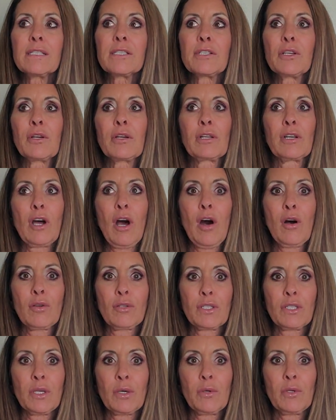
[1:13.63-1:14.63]
You can
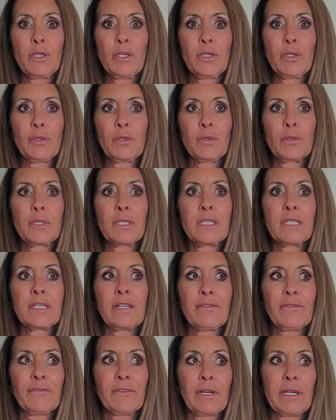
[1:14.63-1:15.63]
also use
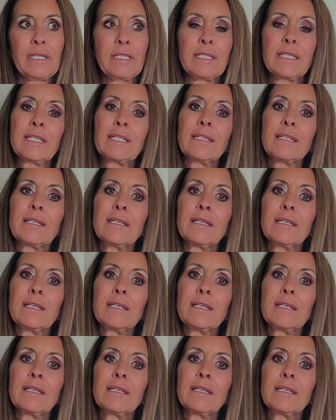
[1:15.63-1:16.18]
different